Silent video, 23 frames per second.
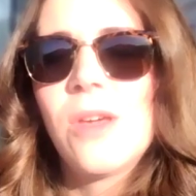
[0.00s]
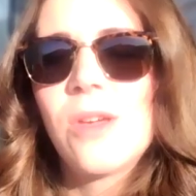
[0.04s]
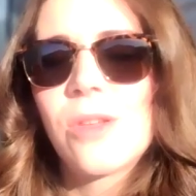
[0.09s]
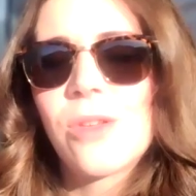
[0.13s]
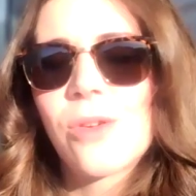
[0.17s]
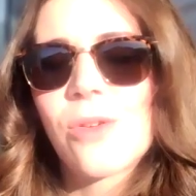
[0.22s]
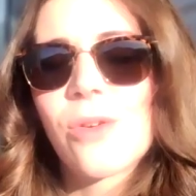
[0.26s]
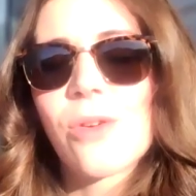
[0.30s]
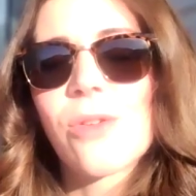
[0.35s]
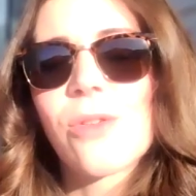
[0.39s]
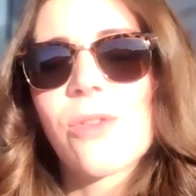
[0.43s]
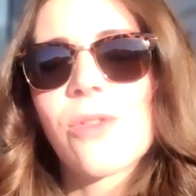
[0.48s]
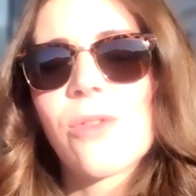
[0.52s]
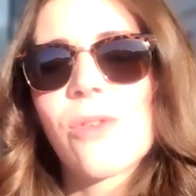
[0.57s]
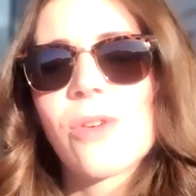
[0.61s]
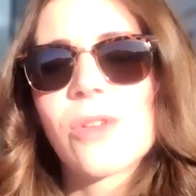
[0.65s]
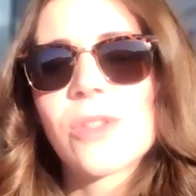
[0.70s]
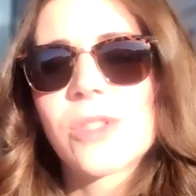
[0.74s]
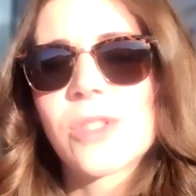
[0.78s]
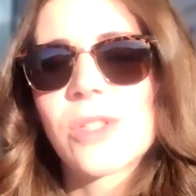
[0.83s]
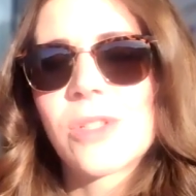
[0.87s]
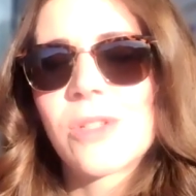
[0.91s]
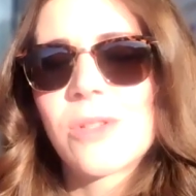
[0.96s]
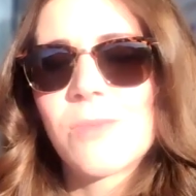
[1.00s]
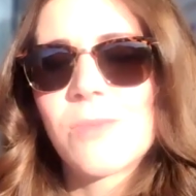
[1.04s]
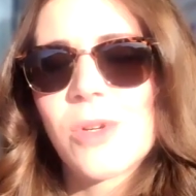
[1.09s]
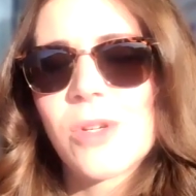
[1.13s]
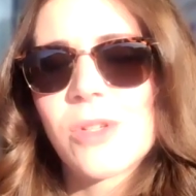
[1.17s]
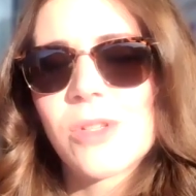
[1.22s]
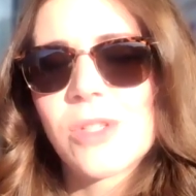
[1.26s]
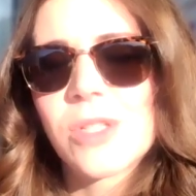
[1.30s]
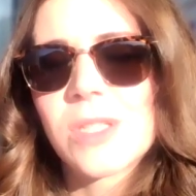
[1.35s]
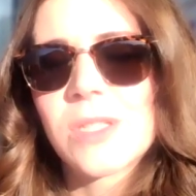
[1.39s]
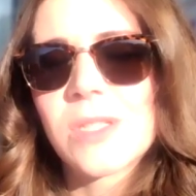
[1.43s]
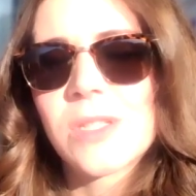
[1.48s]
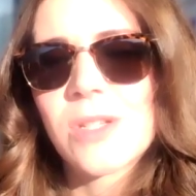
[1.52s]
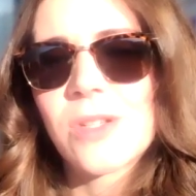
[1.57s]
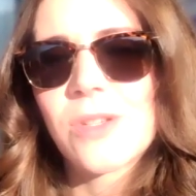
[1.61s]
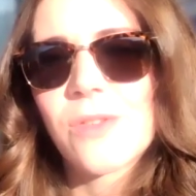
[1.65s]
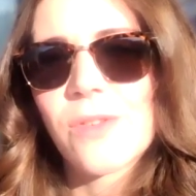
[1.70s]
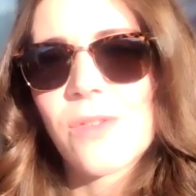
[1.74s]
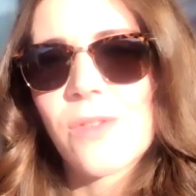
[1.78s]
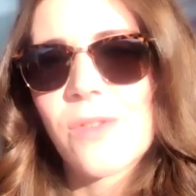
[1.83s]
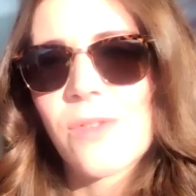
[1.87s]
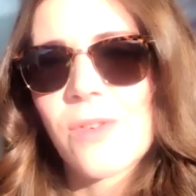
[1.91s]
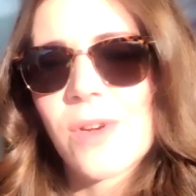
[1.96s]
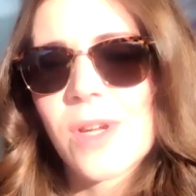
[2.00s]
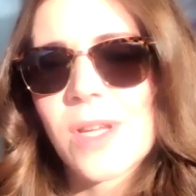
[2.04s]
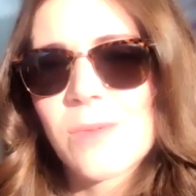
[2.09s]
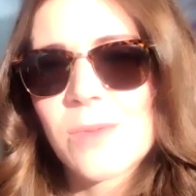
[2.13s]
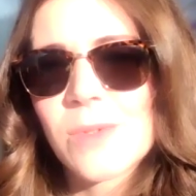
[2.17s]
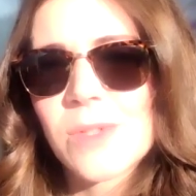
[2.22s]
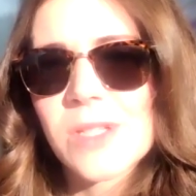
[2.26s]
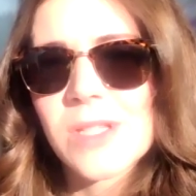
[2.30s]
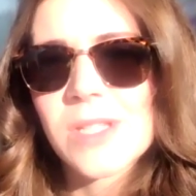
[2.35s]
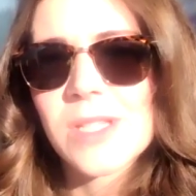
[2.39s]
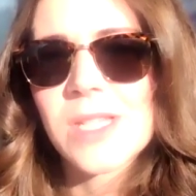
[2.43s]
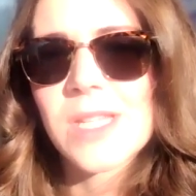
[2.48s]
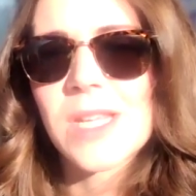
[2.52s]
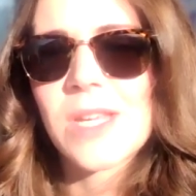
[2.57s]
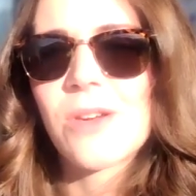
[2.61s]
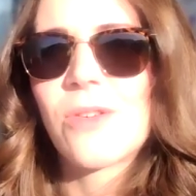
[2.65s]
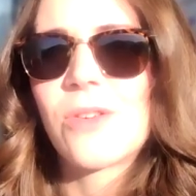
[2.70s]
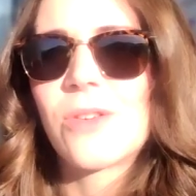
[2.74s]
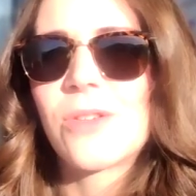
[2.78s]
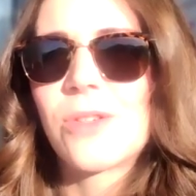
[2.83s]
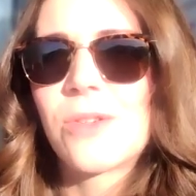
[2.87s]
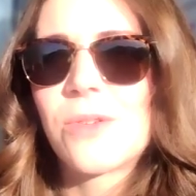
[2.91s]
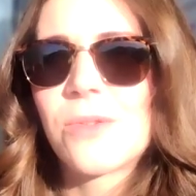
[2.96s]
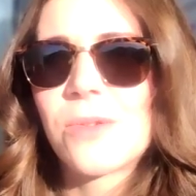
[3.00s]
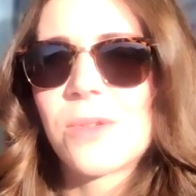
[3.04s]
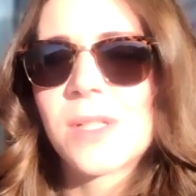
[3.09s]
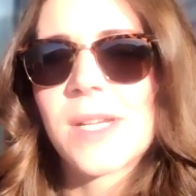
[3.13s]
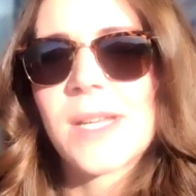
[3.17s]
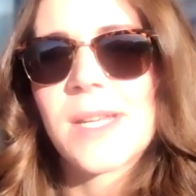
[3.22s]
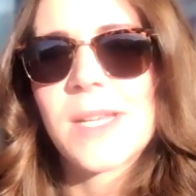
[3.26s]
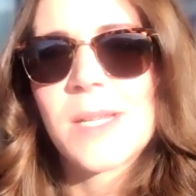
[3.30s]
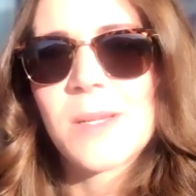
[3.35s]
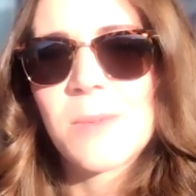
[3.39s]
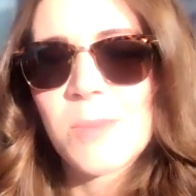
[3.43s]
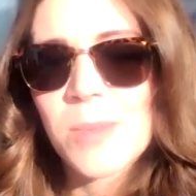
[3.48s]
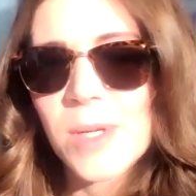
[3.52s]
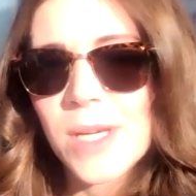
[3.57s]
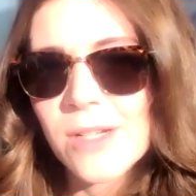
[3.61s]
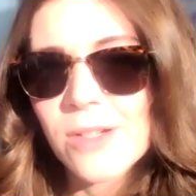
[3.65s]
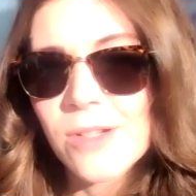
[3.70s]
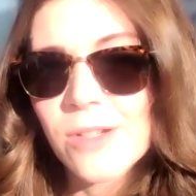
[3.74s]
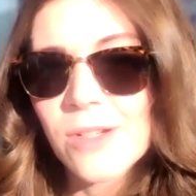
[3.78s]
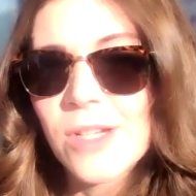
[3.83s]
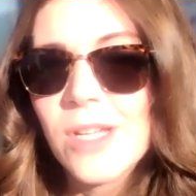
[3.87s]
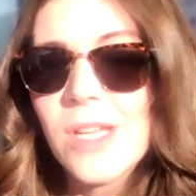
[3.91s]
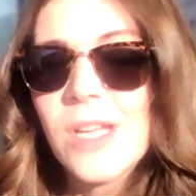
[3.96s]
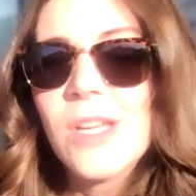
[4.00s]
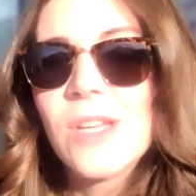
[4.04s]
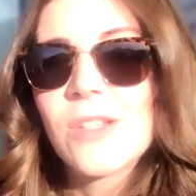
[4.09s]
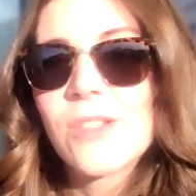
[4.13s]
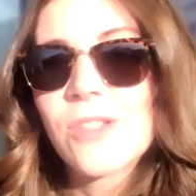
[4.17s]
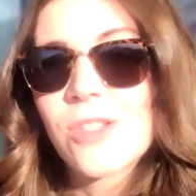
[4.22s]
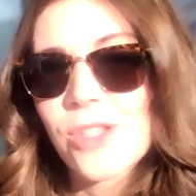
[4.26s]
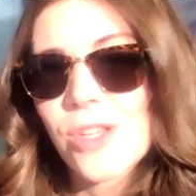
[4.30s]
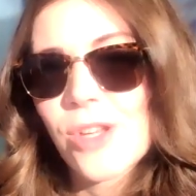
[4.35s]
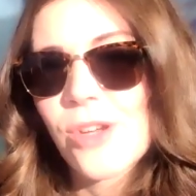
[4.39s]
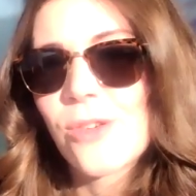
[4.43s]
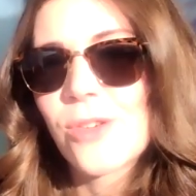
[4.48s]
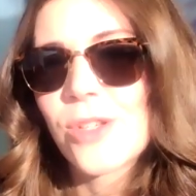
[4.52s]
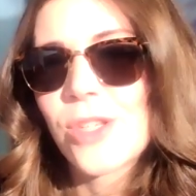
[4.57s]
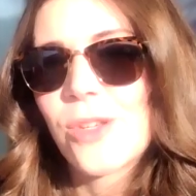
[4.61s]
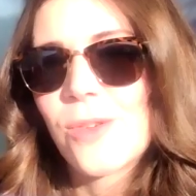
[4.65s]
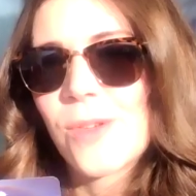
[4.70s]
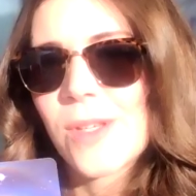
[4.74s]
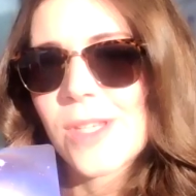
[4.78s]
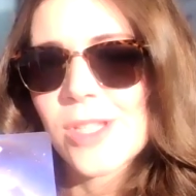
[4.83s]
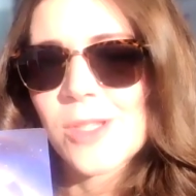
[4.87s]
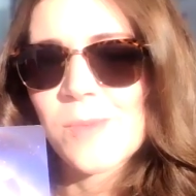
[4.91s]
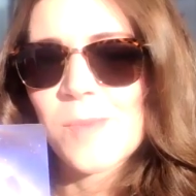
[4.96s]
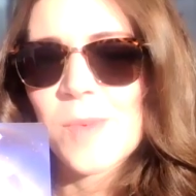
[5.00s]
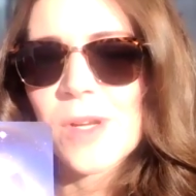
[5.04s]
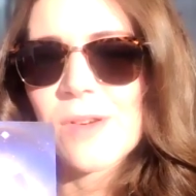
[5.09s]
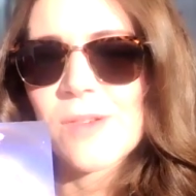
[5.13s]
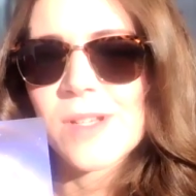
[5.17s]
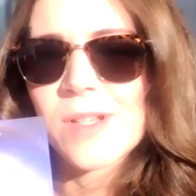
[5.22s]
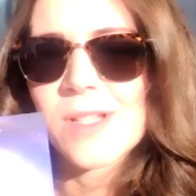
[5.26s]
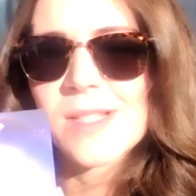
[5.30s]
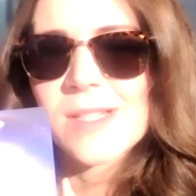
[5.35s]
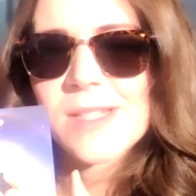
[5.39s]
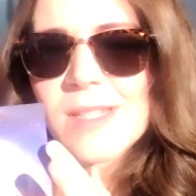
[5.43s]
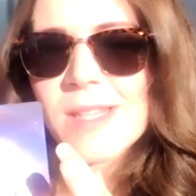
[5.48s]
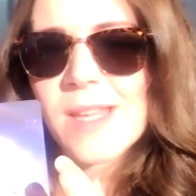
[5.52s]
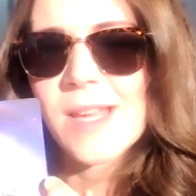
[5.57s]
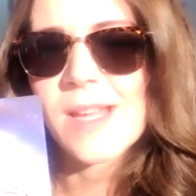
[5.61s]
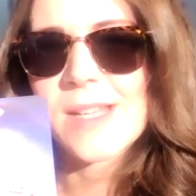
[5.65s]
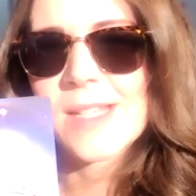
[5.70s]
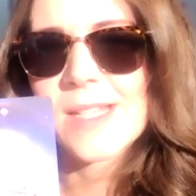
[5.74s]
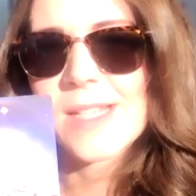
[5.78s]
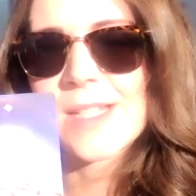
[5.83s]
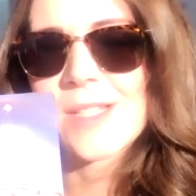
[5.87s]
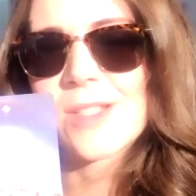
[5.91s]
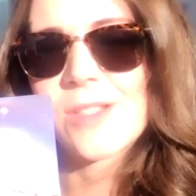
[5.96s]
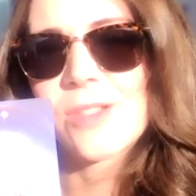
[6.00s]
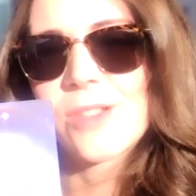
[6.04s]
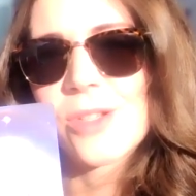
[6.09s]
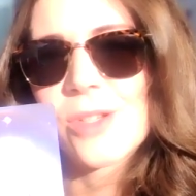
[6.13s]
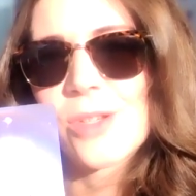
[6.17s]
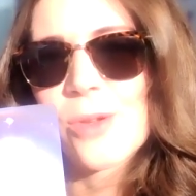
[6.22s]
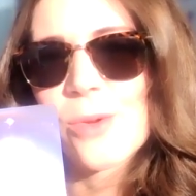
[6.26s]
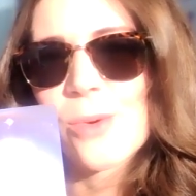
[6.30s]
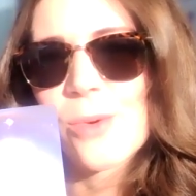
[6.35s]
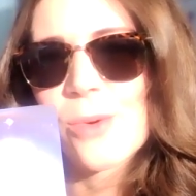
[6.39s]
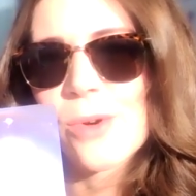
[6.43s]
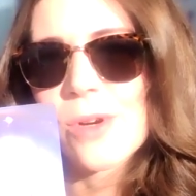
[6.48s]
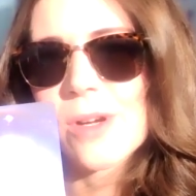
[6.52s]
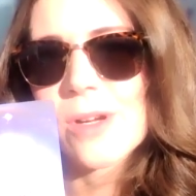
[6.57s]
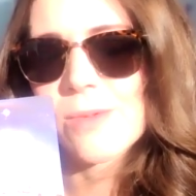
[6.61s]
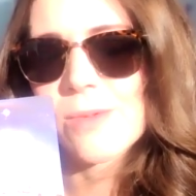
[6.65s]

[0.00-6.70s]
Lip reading: your thoughts and emotions and your frequency on creating better, so you experience that in your